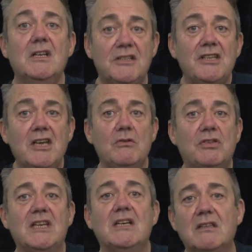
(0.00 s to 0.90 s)
Do you
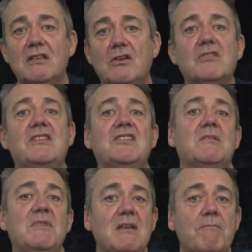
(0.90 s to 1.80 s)
think that your
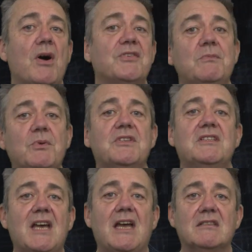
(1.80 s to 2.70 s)
system is impossible to
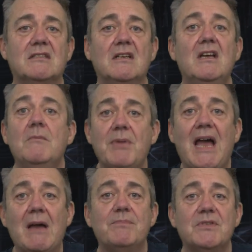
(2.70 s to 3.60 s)
test?
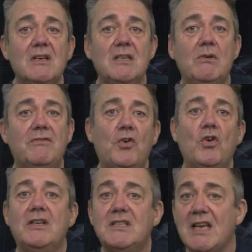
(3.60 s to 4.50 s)
Perhaps you
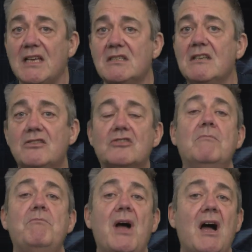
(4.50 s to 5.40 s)
avoid testing
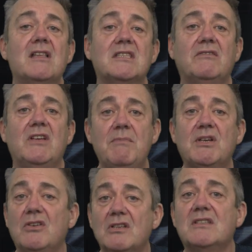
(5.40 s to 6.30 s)
some parts of it
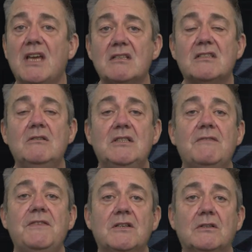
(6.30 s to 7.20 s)
because they are too
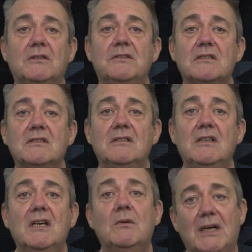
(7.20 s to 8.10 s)
difficult.
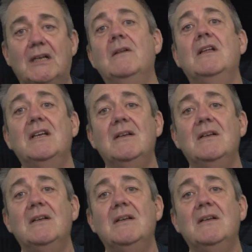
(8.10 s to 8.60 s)
Well,